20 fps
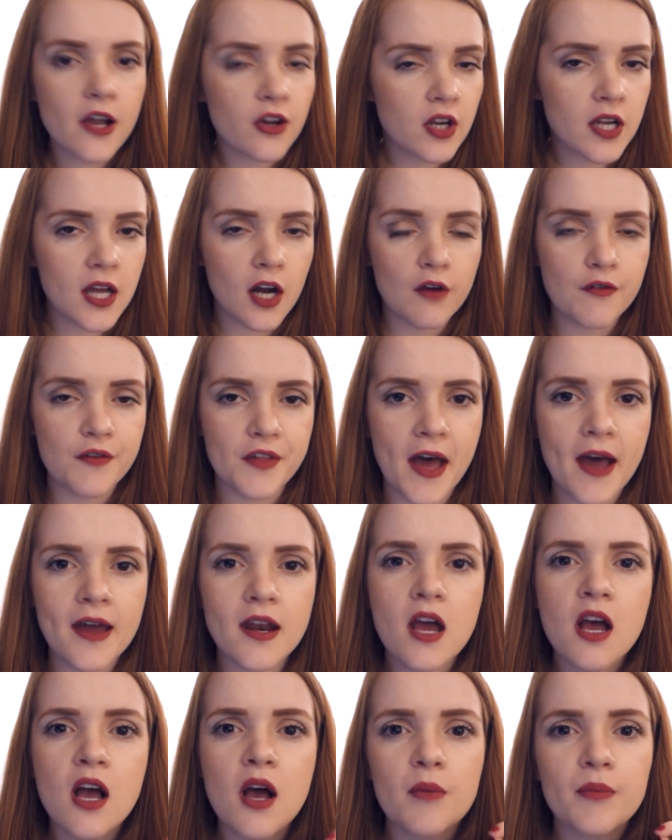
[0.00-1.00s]
I could get over
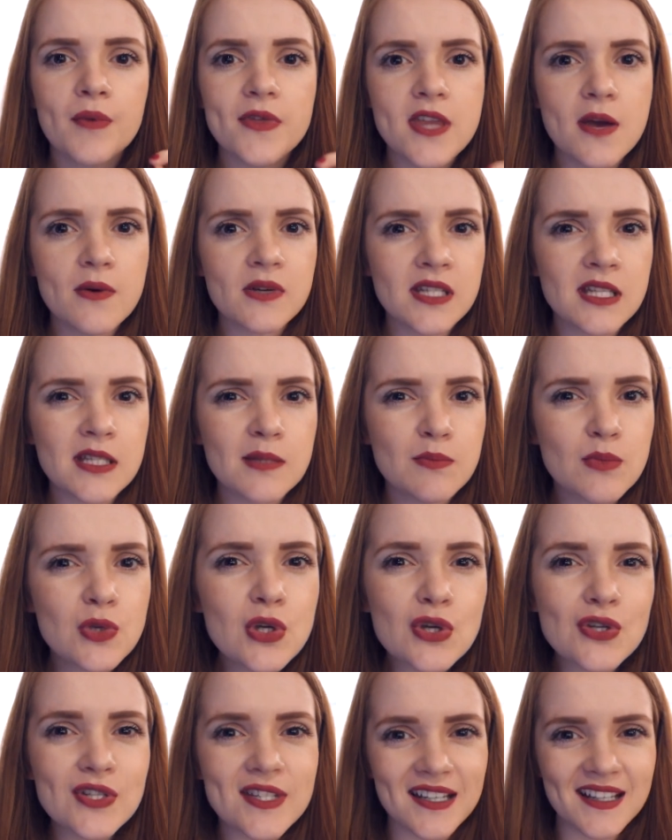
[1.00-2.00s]
that. But there was this
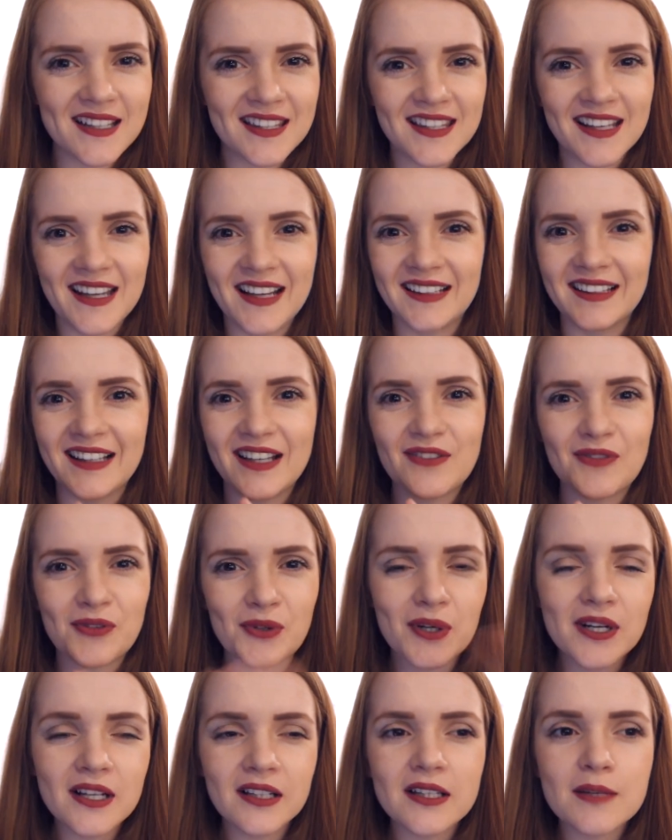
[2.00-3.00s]
music thing that
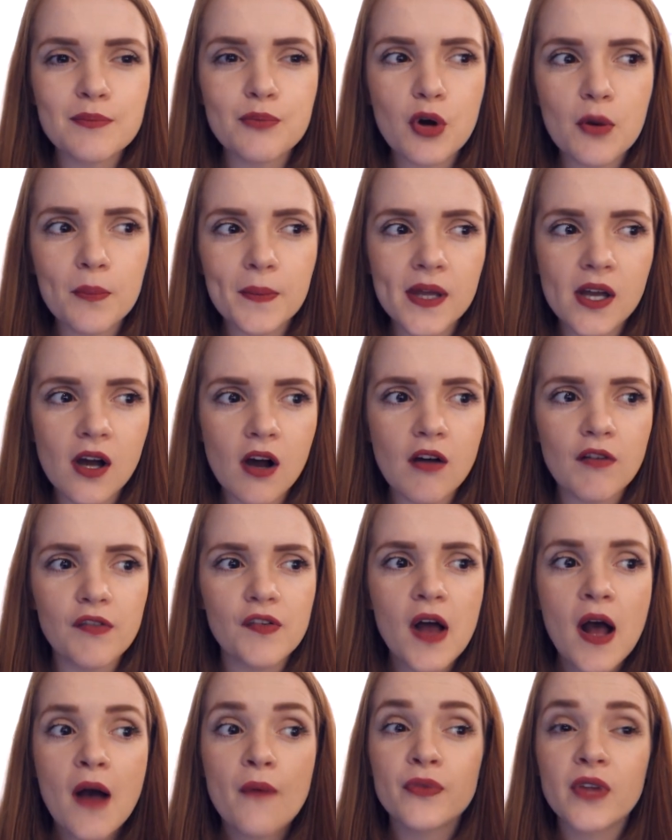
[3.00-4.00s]
really put me
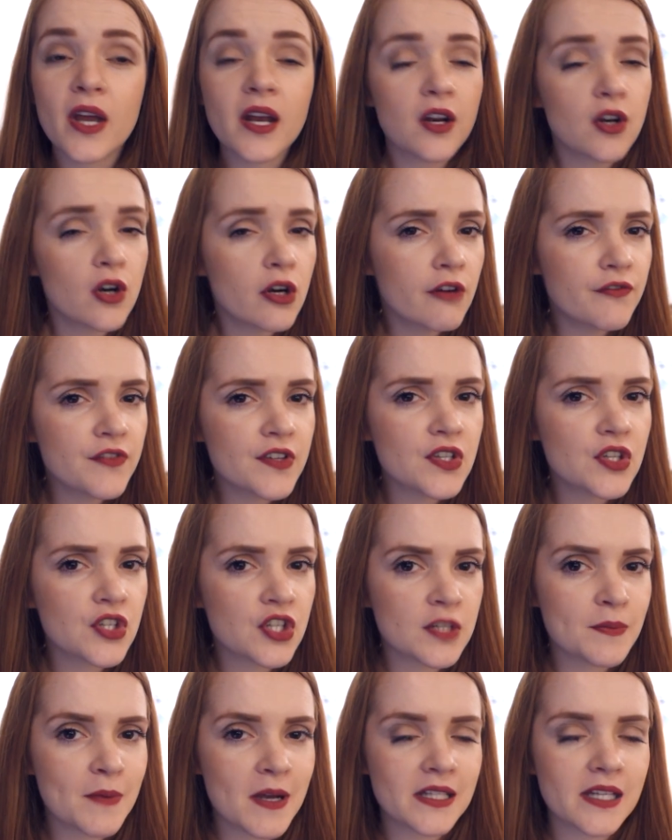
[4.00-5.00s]
off. And I don't know if this is
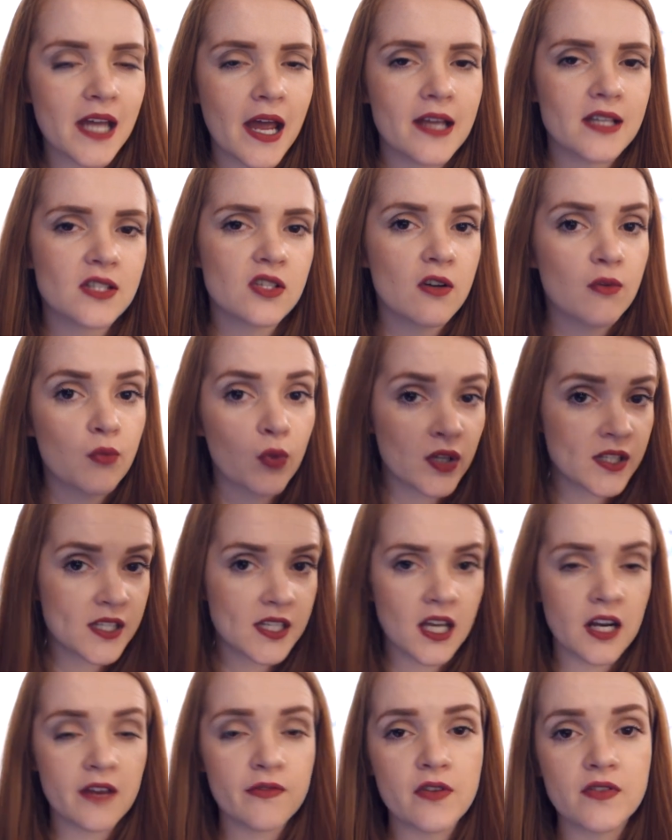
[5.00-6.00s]
just my taste, so once
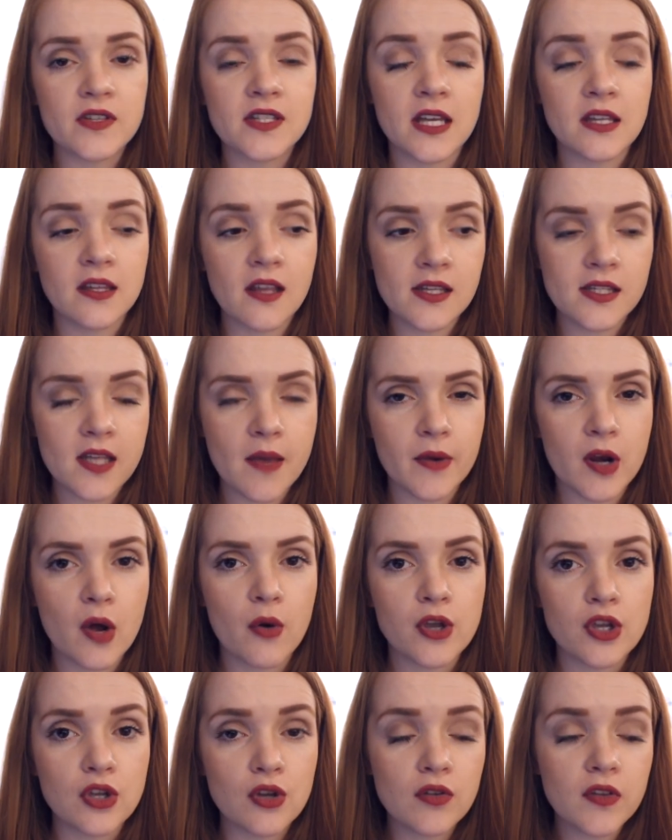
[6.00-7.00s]
again, if you've seen this, let me know
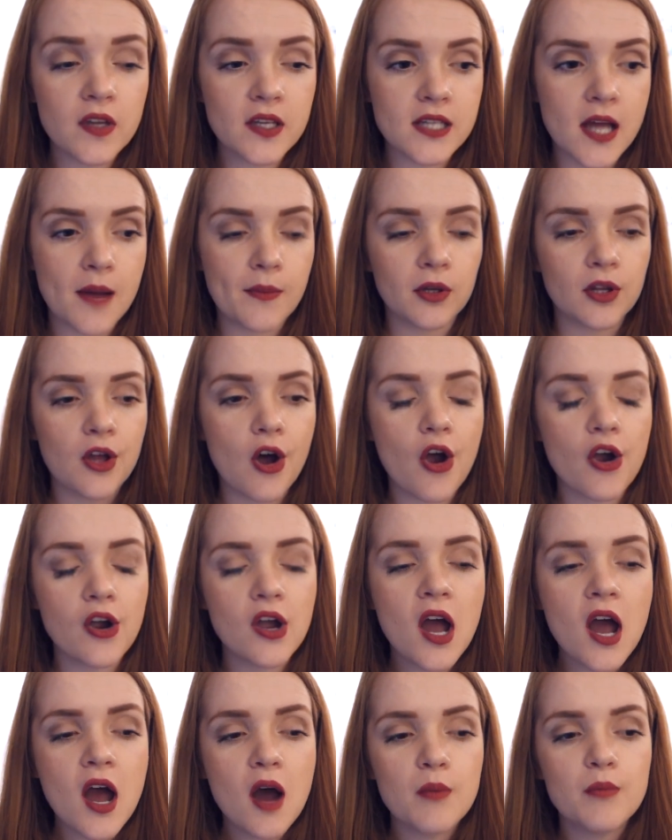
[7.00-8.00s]
what you think down below.
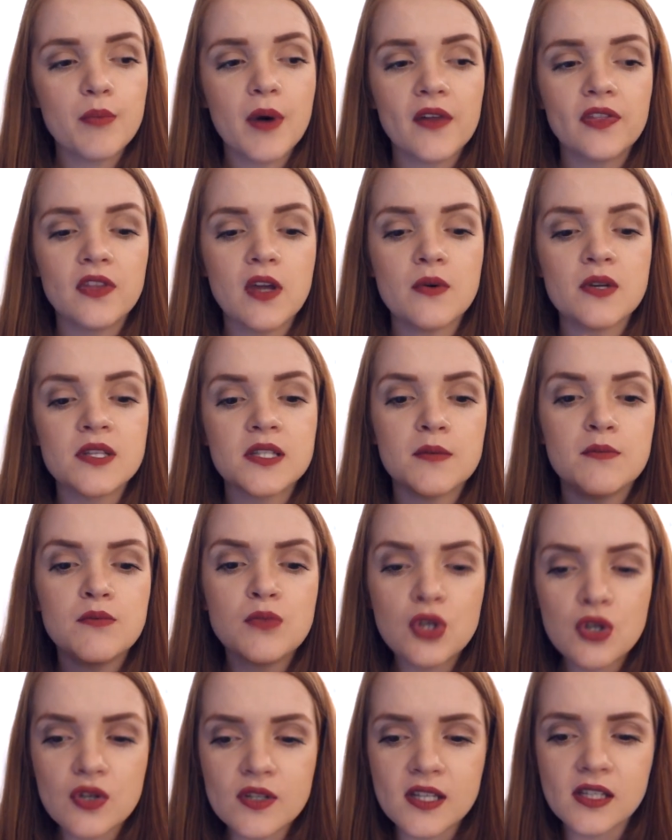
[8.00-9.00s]
But there was the
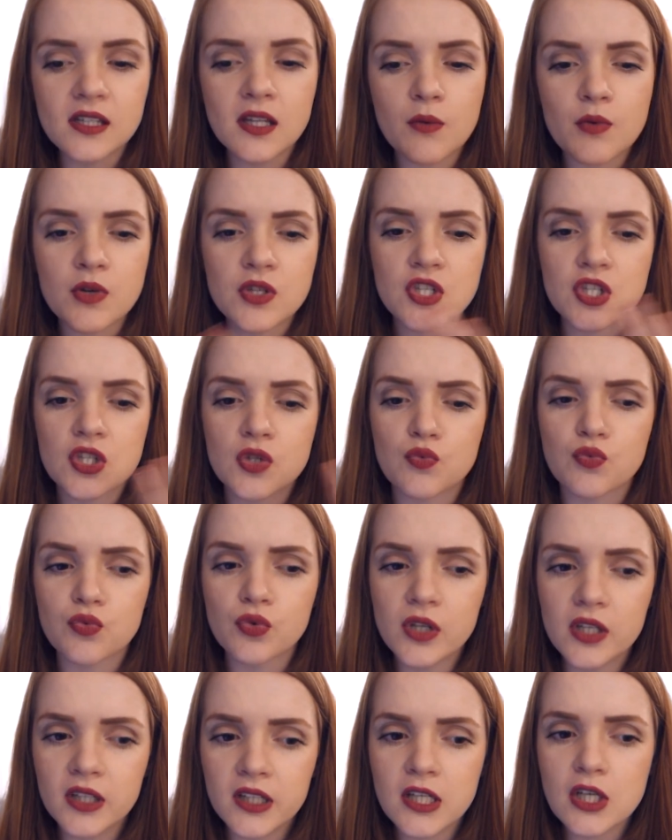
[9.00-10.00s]
music that was just
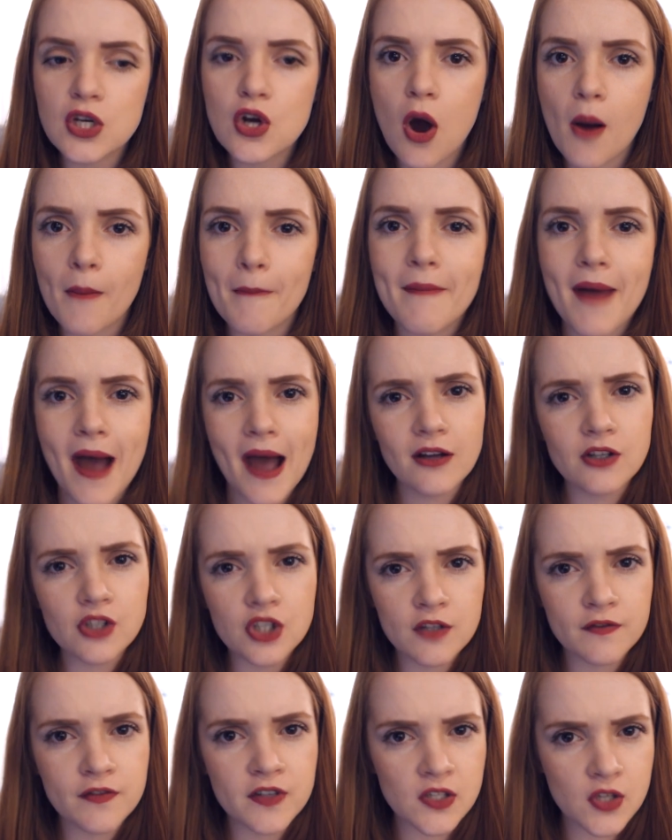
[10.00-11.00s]
really not
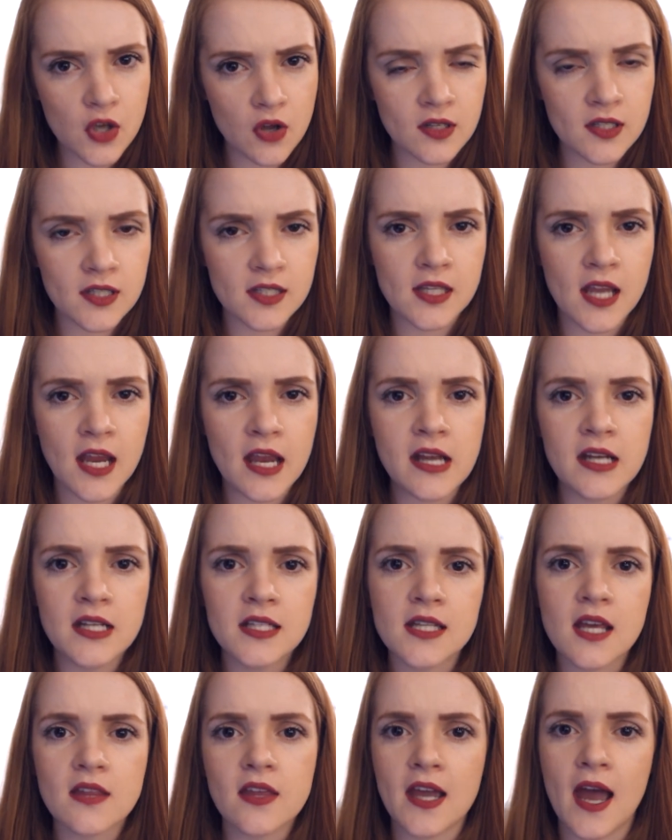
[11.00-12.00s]
matched for certain
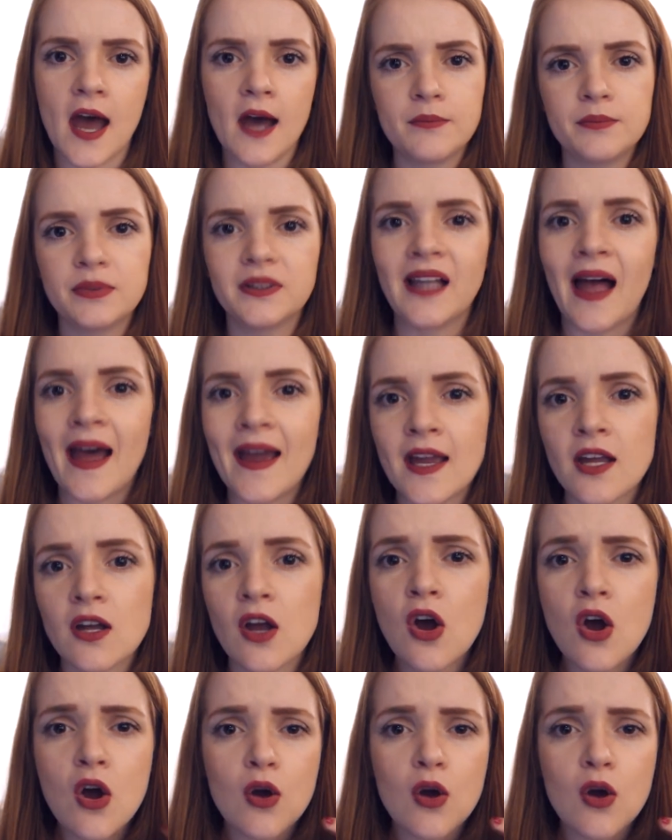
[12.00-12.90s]
scenes that they had playing